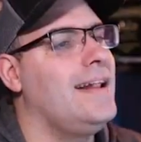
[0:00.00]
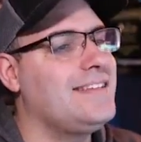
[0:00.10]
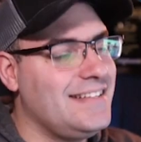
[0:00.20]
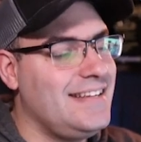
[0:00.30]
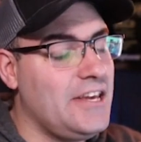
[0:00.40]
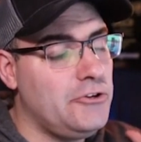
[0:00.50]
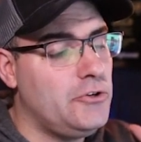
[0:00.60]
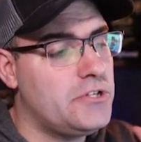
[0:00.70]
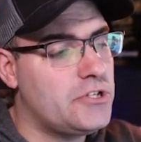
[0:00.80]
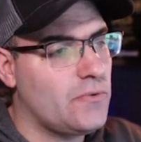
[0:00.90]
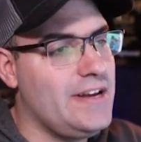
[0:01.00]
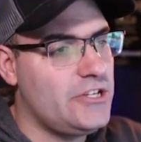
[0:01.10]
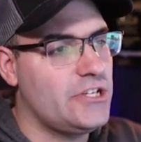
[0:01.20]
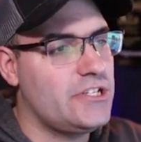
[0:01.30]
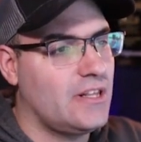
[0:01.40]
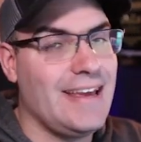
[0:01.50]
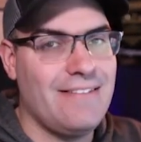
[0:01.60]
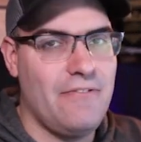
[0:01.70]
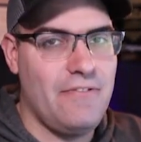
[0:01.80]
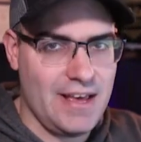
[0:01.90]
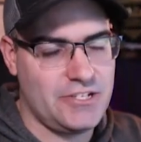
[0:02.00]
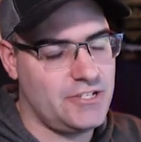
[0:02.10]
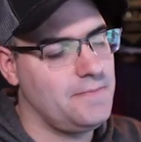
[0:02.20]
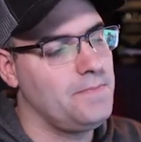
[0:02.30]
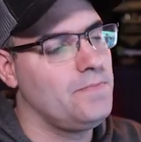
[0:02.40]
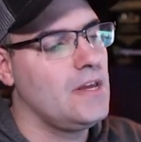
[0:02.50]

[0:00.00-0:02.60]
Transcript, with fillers: and it's going to take you to a screen just like this.